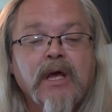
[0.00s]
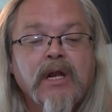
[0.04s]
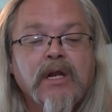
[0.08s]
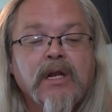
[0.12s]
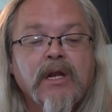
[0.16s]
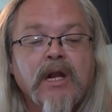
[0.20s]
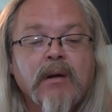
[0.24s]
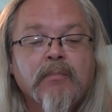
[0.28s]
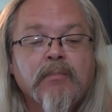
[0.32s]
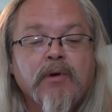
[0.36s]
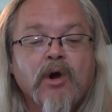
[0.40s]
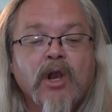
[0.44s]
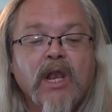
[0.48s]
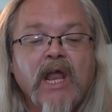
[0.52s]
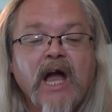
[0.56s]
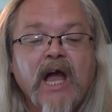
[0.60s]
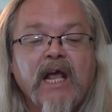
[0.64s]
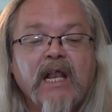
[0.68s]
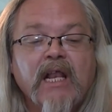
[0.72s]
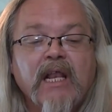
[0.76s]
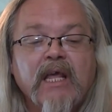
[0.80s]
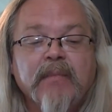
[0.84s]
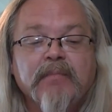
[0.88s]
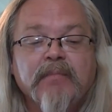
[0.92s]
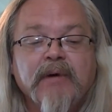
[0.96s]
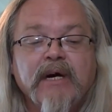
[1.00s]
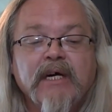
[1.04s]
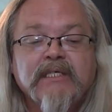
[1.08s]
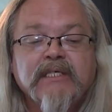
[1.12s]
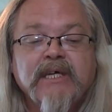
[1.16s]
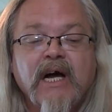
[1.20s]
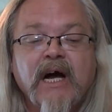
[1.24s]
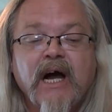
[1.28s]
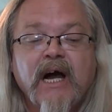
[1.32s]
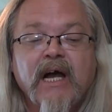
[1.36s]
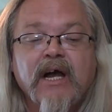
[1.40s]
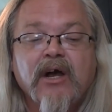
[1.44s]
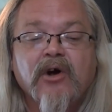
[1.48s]
Number likely much
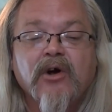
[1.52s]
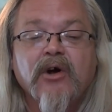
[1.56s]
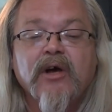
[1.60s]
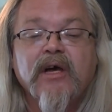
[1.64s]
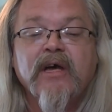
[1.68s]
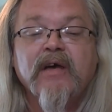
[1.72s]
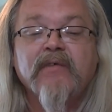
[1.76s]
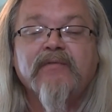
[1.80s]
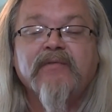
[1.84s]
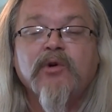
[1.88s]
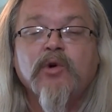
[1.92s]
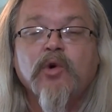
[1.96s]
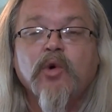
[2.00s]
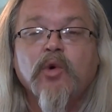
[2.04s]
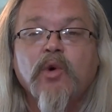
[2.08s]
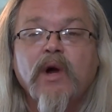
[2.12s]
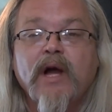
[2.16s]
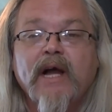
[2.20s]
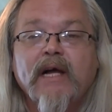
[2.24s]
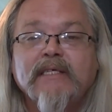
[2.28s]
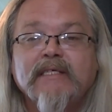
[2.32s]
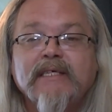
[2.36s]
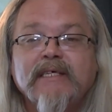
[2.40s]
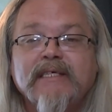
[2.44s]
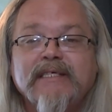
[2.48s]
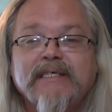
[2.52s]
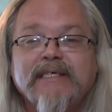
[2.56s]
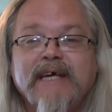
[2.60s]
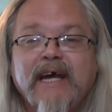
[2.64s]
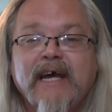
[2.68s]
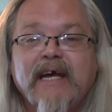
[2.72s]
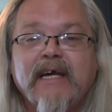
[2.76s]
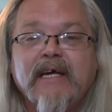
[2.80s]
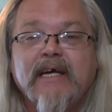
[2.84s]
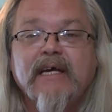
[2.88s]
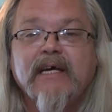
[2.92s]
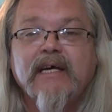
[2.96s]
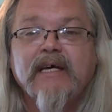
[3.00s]
higher if correct
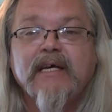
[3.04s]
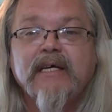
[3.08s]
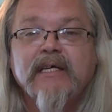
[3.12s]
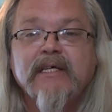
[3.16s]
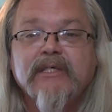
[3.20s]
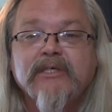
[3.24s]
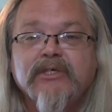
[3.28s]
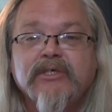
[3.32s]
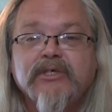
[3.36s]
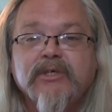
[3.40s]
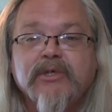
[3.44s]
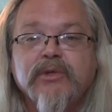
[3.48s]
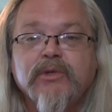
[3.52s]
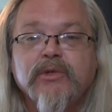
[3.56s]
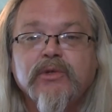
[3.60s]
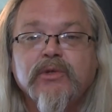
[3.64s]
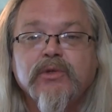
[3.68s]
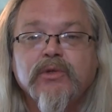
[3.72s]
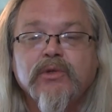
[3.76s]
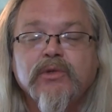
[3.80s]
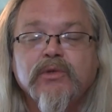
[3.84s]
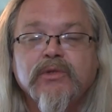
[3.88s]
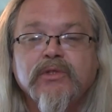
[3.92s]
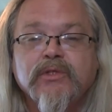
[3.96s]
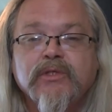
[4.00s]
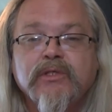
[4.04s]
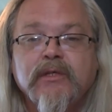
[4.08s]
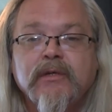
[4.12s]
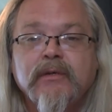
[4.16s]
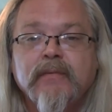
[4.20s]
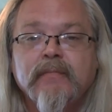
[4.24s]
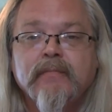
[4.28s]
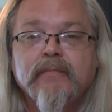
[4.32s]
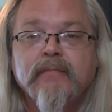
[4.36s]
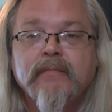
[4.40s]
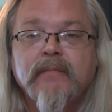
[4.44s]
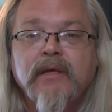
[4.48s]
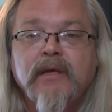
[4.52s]
data is used.
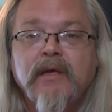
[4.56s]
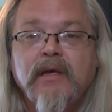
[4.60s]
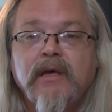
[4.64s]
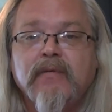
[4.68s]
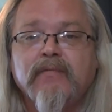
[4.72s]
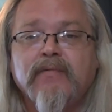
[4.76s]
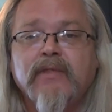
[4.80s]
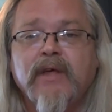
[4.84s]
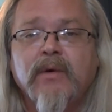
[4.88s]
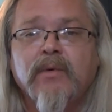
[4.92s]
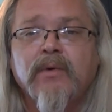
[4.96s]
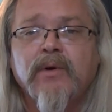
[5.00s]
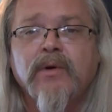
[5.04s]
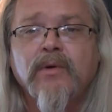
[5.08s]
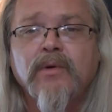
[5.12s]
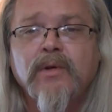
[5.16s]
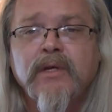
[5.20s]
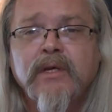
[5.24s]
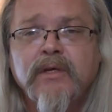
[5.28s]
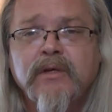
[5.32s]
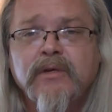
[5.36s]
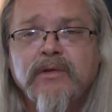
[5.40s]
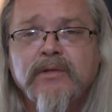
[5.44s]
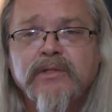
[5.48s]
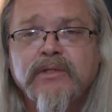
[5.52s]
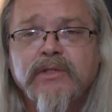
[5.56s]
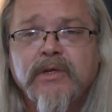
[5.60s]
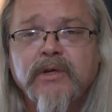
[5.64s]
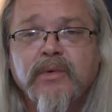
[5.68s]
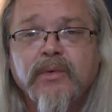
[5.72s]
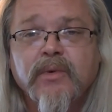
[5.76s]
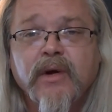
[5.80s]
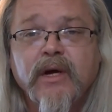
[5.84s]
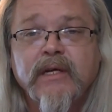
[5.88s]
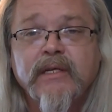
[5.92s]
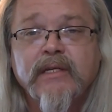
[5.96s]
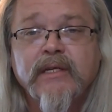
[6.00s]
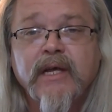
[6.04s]
If they would only use the
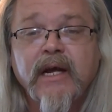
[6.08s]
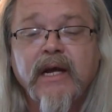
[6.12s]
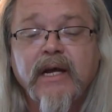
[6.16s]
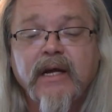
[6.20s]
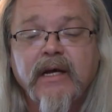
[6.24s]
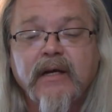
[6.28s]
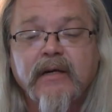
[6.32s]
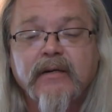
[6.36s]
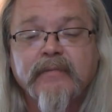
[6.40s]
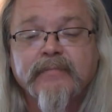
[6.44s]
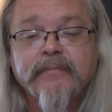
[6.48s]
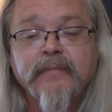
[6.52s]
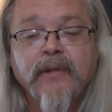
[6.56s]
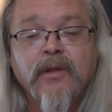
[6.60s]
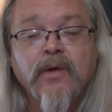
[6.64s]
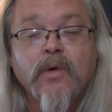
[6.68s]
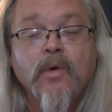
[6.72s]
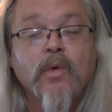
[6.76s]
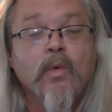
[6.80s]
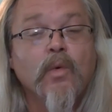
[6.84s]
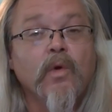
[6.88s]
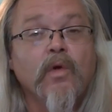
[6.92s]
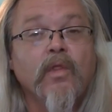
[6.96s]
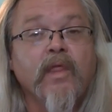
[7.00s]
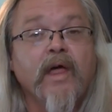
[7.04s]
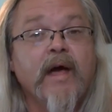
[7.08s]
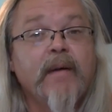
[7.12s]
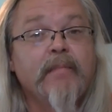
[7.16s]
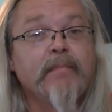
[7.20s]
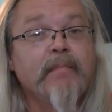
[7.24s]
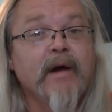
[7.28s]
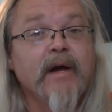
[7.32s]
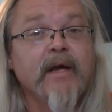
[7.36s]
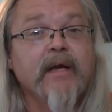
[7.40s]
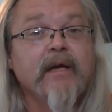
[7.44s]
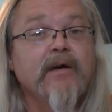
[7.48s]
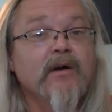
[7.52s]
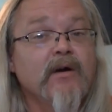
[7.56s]
correct data, well, that
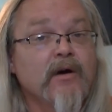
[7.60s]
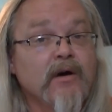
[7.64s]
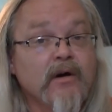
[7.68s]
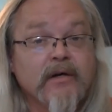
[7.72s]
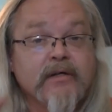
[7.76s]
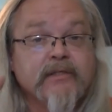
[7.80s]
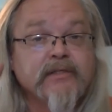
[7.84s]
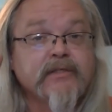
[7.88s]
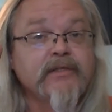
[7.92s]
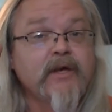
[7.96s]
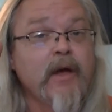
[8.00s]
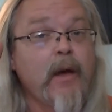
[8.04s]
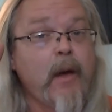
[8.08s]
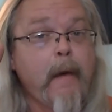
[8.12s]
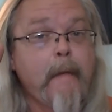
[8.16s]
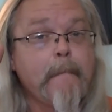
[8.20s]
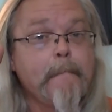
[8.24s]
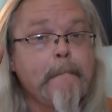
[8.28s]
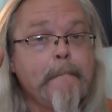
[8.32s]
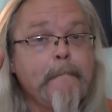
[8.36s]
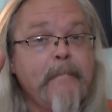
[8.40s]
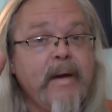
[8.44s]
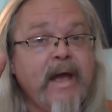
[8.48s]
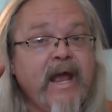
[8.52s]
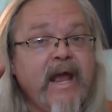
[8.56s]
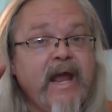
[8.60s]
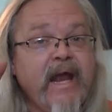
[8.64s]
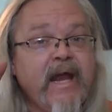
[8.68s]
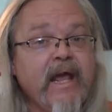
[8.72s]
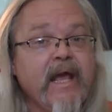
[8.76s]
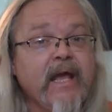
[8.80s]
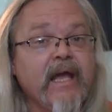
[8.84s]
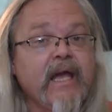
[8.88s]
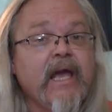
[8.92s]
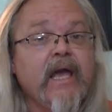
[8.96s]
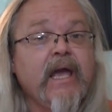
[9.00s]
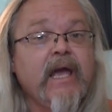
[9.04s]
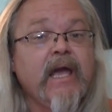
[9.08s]
might cause
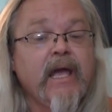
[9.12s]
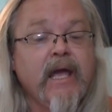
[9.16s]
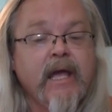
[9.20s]
panic.